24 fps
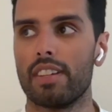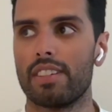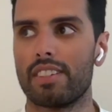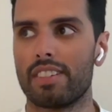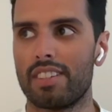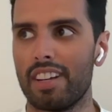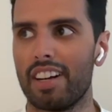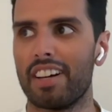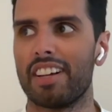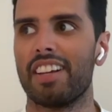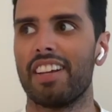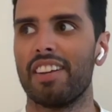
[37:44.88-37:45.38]

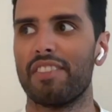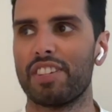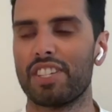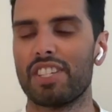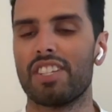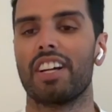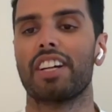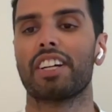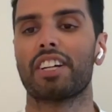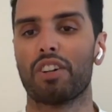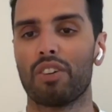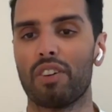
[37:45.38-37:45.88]
done, if it's
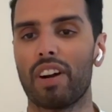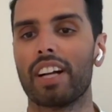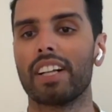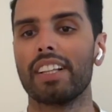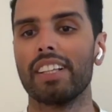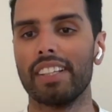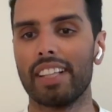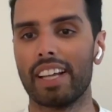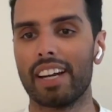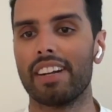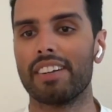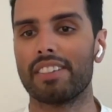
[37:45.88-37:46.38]
done correctly,
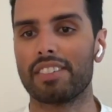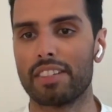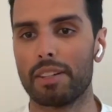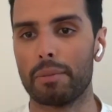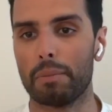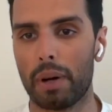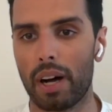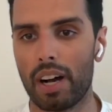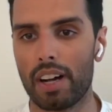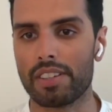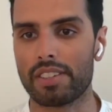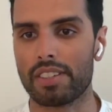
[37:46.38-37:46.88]
then it's a
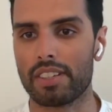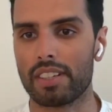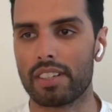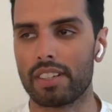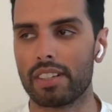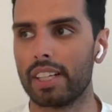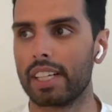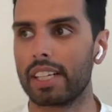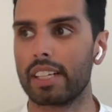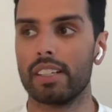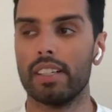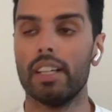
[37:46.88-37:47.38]
deposit.
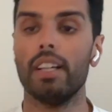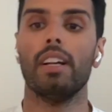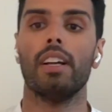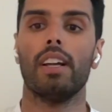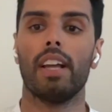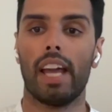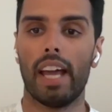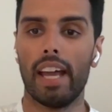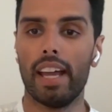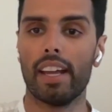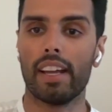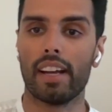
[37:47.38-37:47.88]
Like,
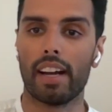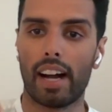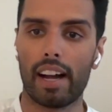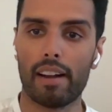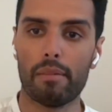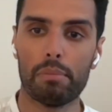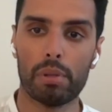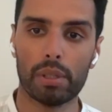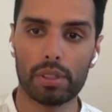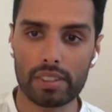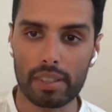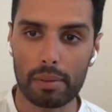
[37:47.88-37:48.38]
hey, I
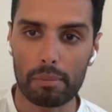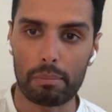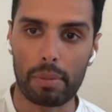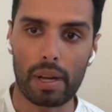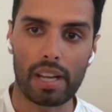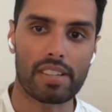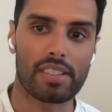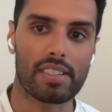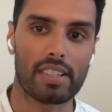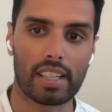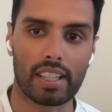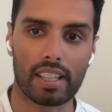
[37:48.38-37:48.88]
built a
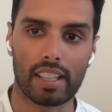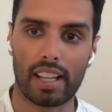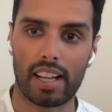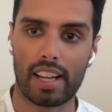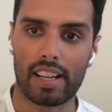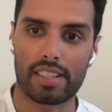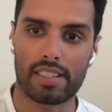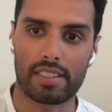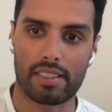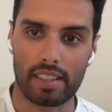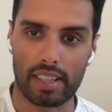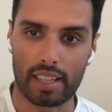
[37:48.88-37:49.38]
best in
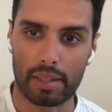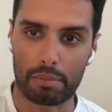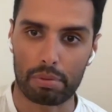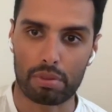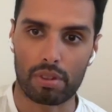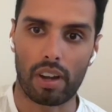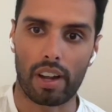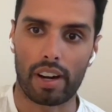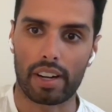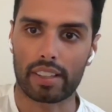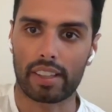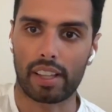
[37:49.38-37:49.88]
class like
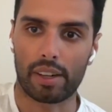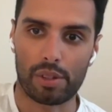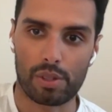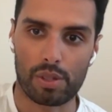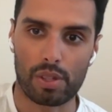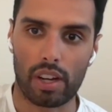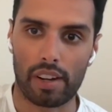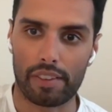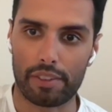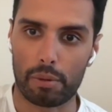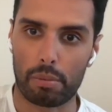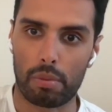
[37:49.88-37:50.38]
product that'll
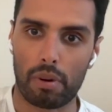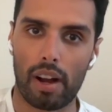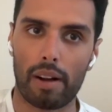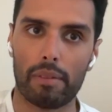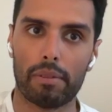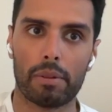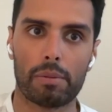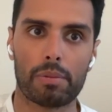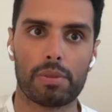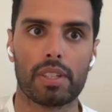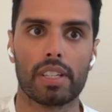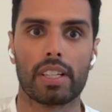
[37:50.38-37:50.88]
solve your
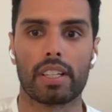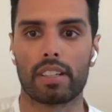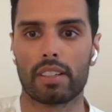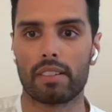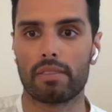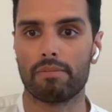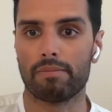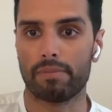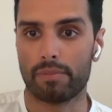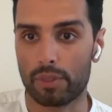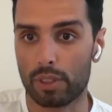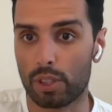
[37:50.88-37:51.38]
problems. Like,
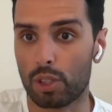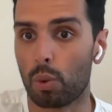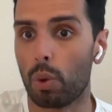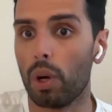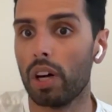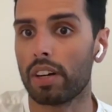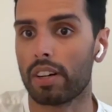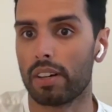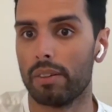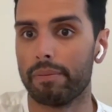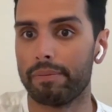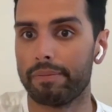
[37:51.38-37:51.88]
you're
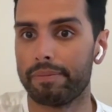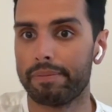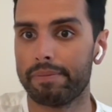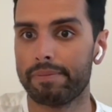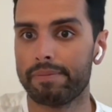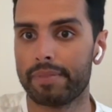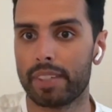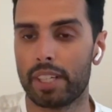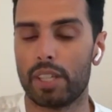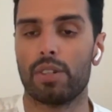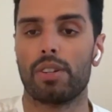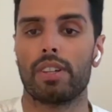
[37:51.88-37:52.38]
welcome.
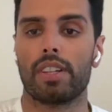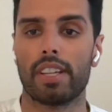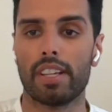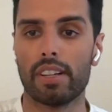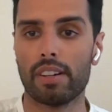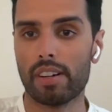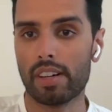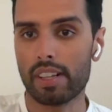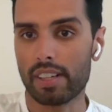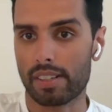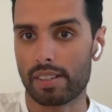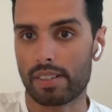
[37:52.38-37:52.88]
Here
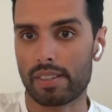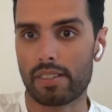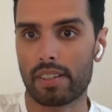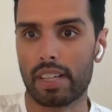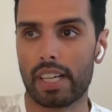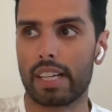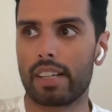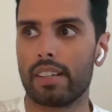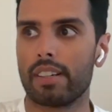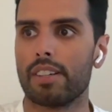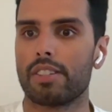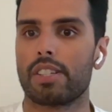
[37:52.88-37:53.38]
it is.
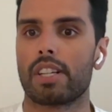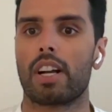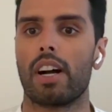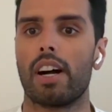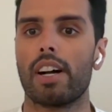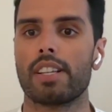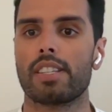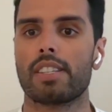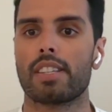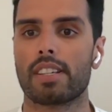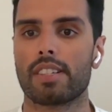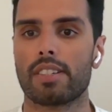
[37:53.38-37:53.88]
Like, does it
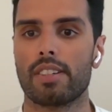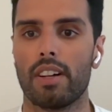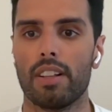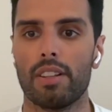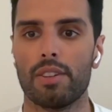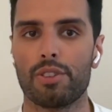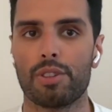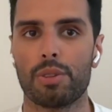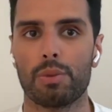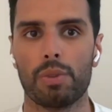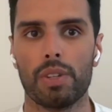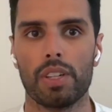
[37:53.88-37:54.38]
cost
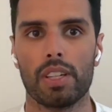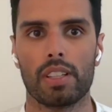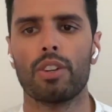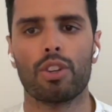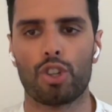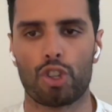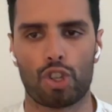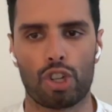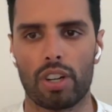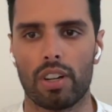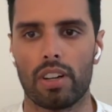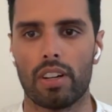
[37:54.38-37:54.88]
$6 a week?
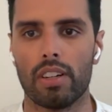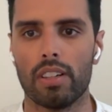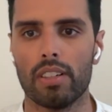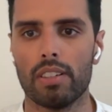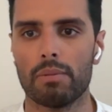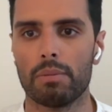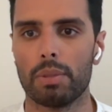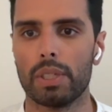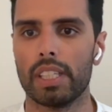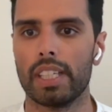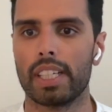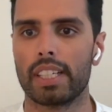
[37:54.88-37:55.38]
Sure.
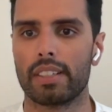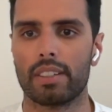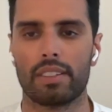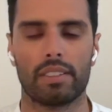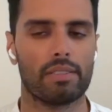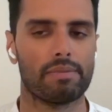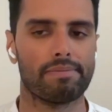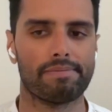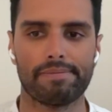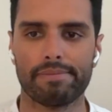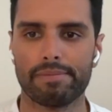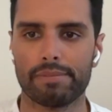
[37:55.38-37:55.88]
But like,
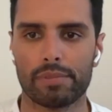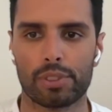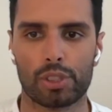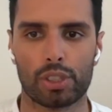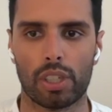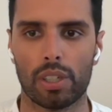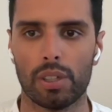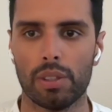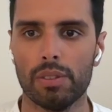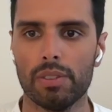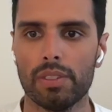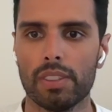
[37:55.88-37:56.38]

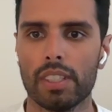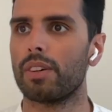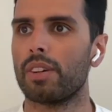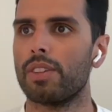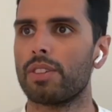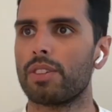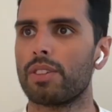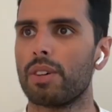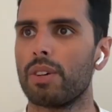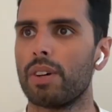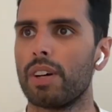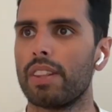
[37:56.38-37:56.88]
so. And
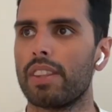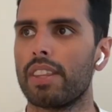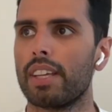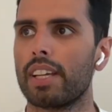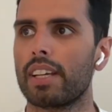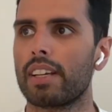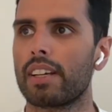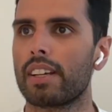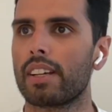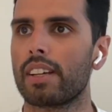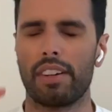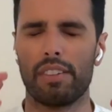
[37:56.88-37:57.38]
so I
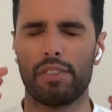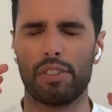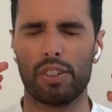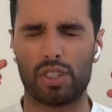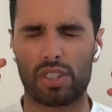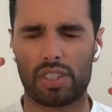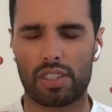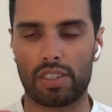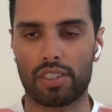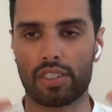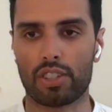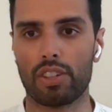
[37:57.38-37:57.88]
think if you
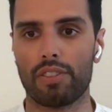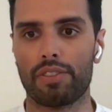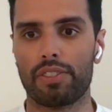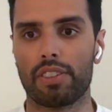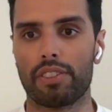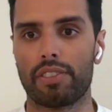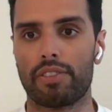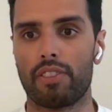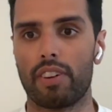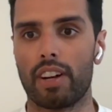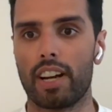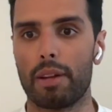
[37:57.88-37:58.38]
just shift the
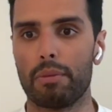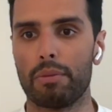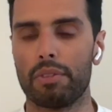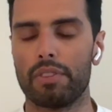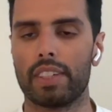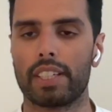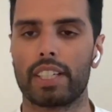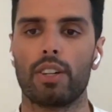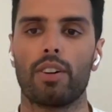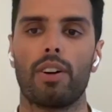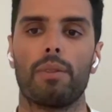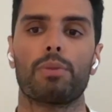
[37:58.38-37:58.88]
frame of
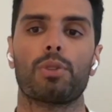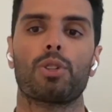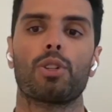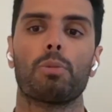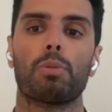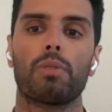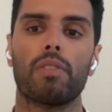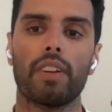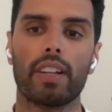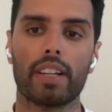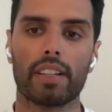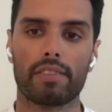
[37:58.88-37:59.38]
like, no, I'm still
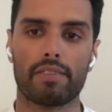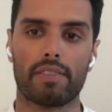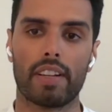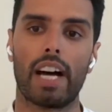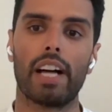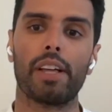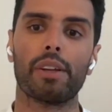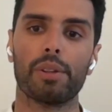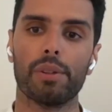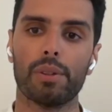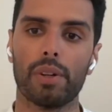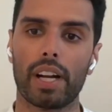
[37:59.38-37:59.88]
providing
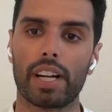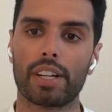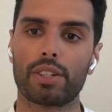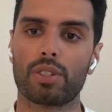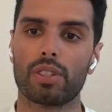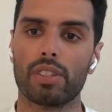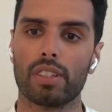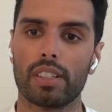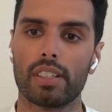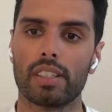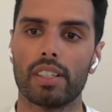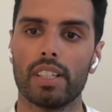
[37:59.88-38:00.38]
value
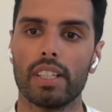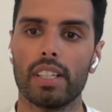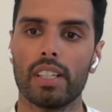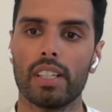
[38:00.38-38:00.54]
actually.